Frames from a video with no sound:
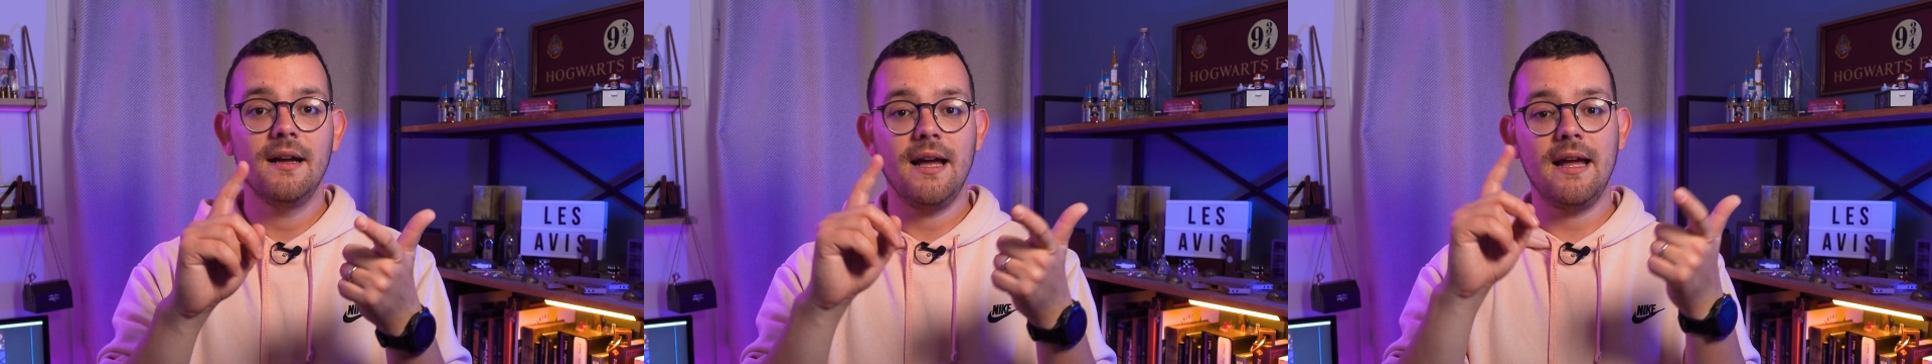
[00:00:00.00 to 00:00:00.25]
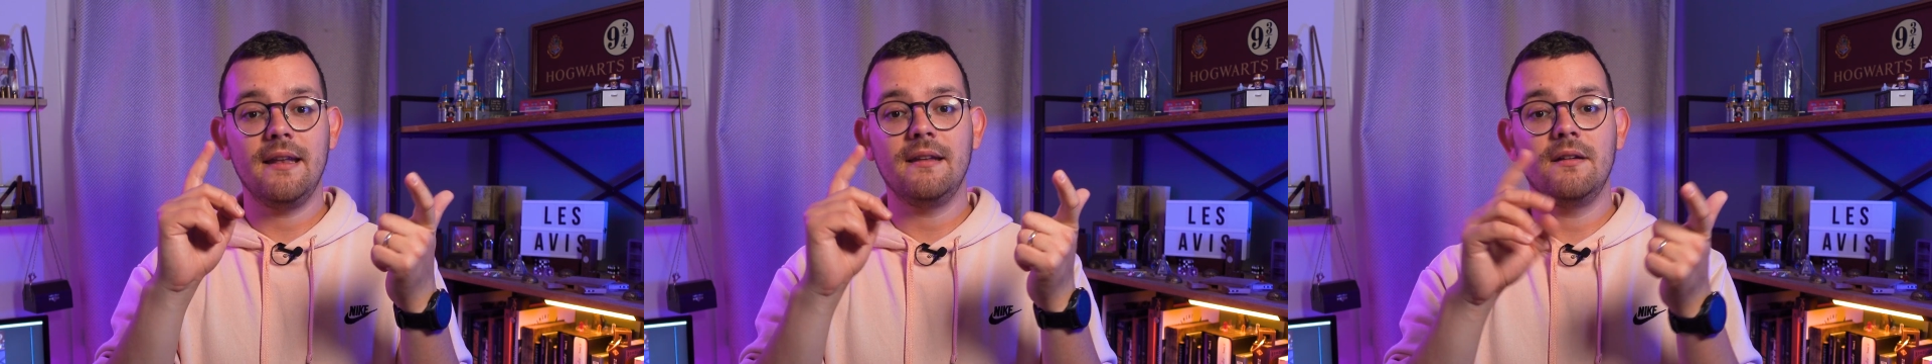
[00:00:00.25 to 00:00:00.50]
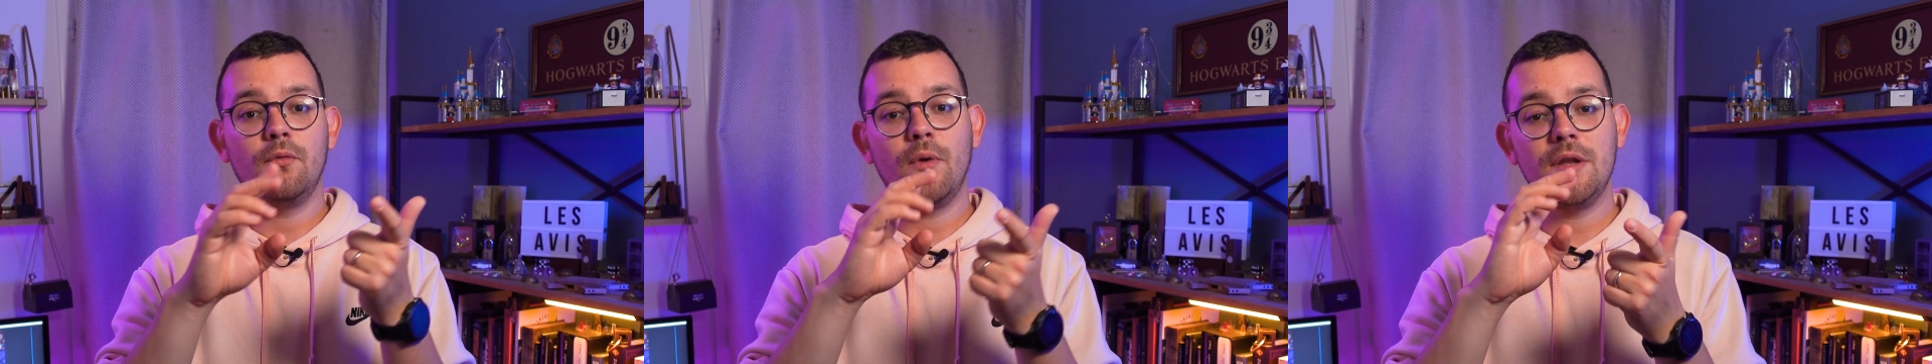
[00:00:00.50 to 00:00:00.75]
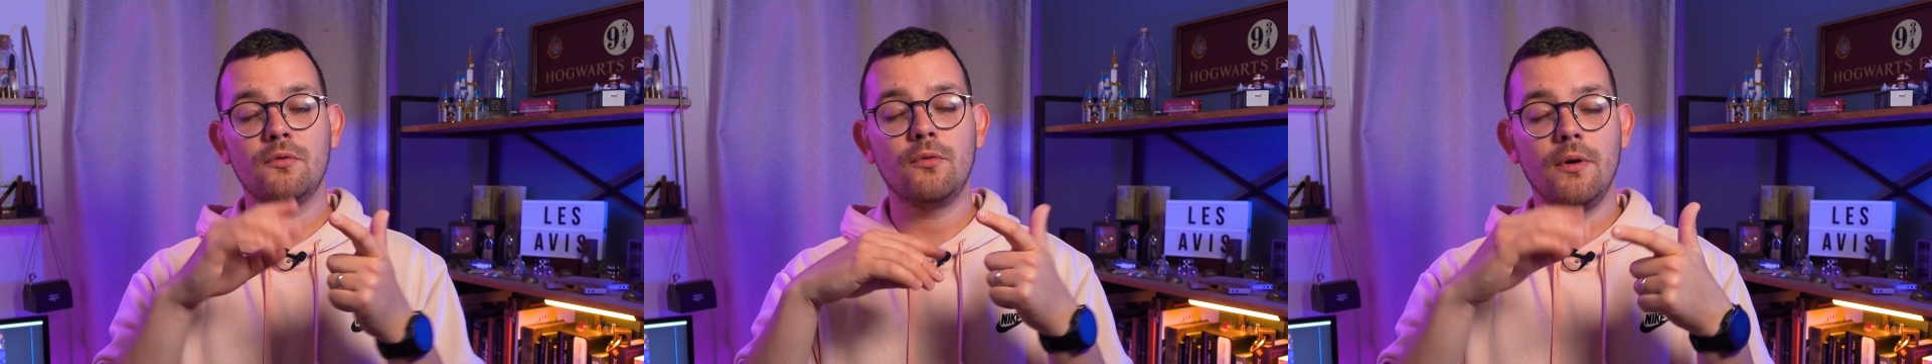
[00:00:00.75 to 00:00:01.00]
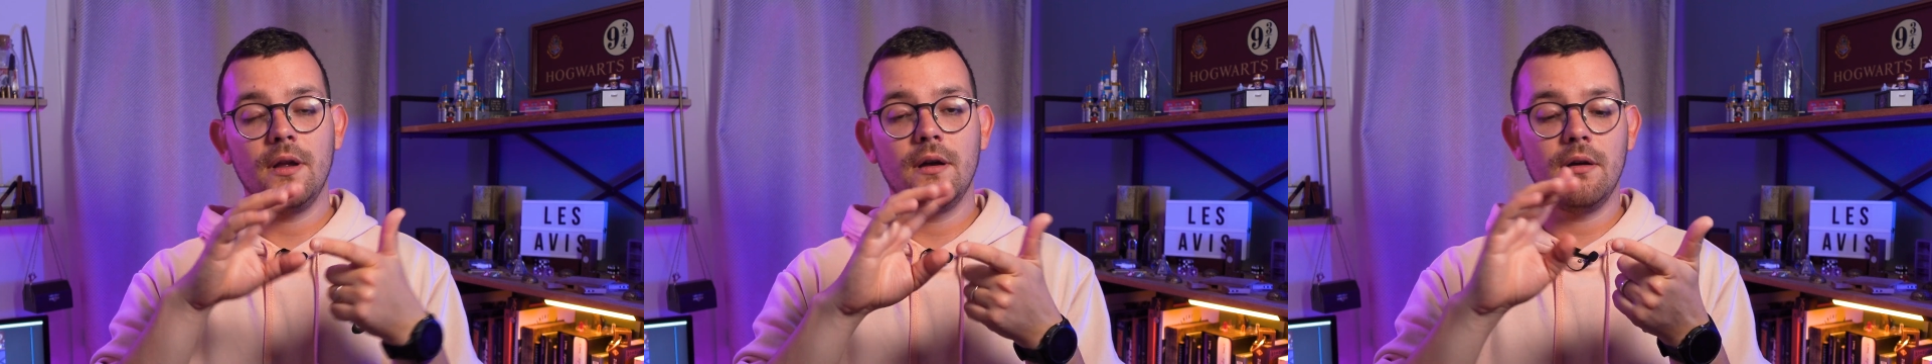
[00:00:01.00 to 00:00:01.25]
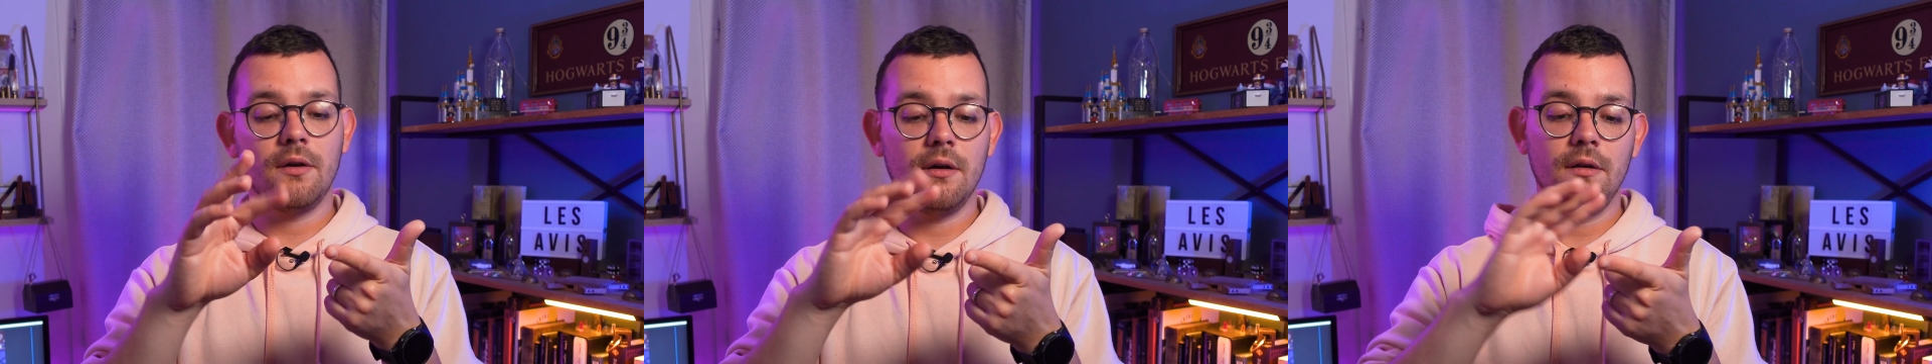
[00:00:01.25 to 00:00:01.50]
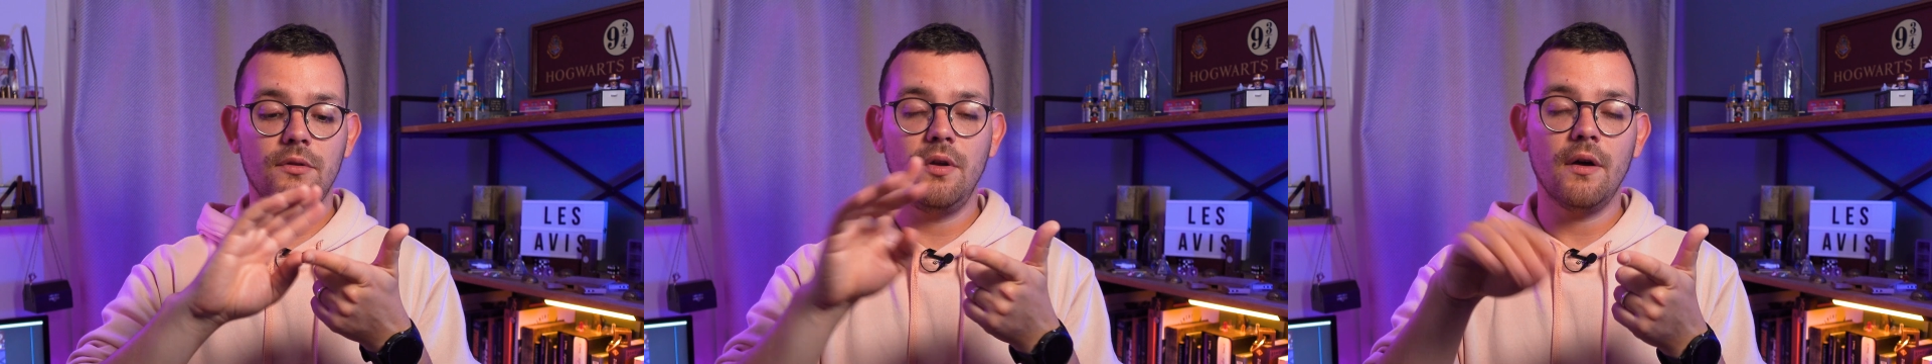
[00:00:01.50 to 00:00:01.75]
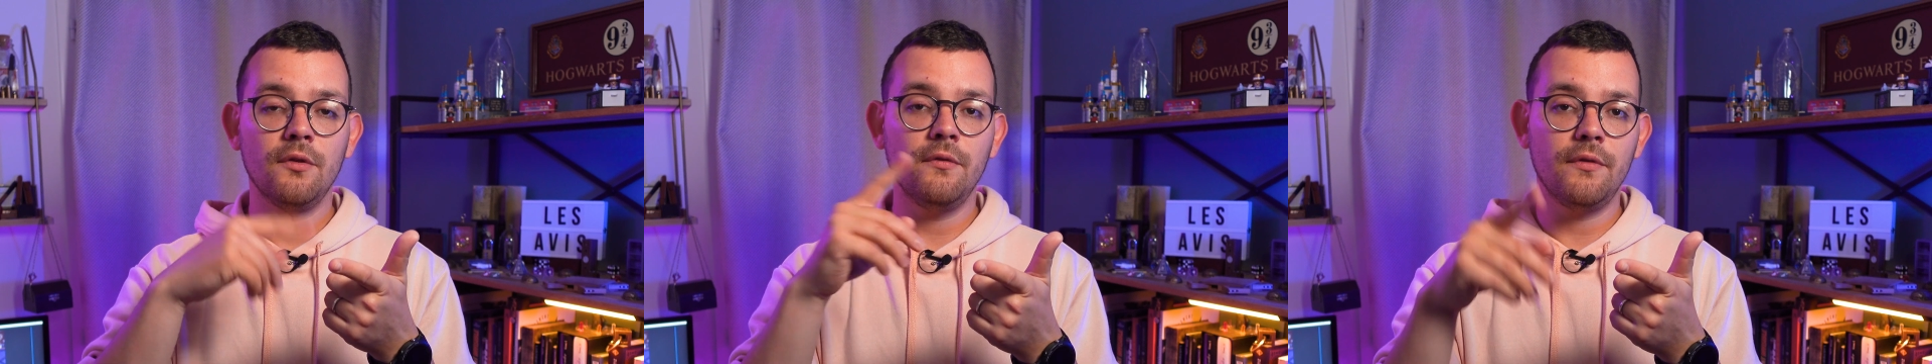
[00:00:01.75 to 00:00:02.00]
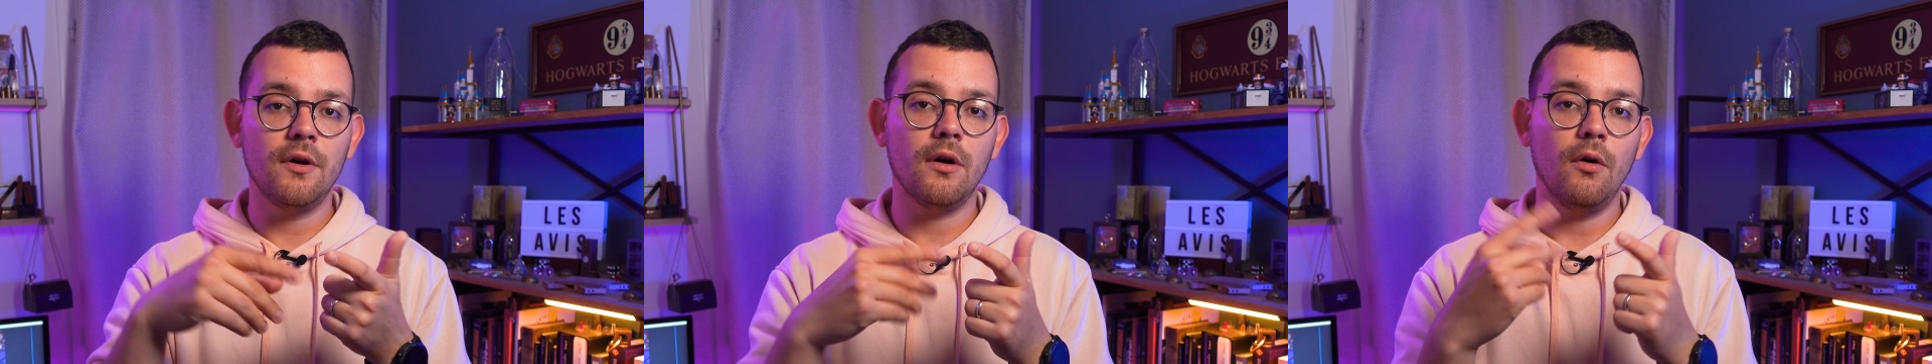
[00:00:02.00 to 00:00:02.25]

And when you turn over